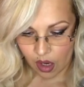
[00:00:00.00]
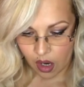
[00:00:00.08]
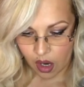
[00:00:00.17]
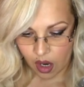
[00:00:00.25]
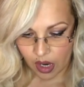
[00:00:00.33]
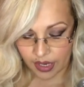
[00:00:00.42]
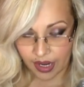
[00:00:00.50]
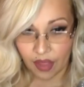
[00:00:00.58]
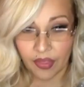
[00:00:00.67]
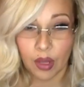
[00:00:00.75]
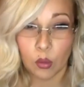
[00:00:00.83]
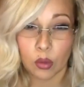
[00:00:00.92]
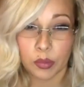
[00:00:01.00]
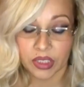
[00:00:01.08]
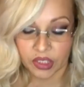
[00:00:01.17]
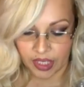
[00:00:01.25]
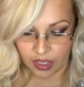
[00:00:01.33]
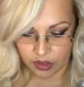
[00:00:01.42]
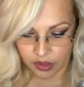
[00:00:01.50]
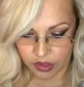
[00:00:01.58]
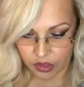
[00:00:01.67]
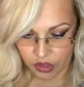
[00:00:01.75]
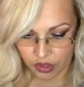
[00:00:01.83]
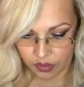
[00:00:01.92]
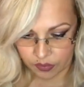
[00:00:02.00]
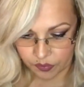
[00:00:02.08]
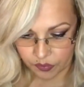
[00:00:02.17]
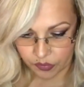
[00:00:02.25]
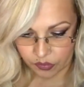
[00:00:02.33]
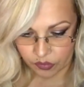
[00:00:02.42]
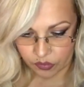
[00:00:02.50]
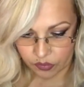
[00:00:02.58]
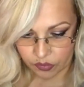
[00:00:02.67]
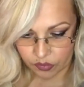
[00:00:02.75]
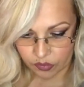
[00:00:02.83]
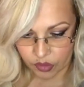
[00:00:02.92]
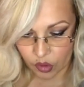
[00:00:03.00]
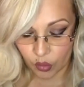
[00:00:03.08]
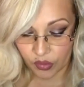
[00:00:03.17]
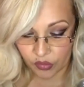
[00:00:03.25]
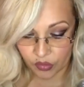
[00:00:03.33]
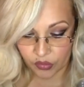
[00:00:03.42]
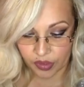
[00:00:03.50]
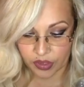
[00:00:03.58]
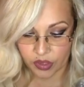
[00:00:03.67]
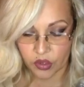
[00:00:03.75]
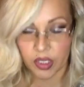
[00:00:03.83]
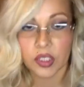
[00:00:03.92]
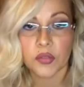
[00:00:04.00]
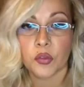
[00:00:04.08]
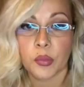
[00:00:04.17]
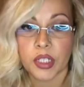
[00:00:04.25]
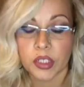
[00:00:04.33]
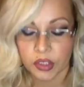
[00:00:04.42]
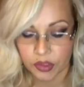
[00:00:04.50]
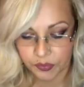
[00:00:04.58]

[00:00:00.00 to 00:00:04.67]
and how that will be challenged going through this transformation.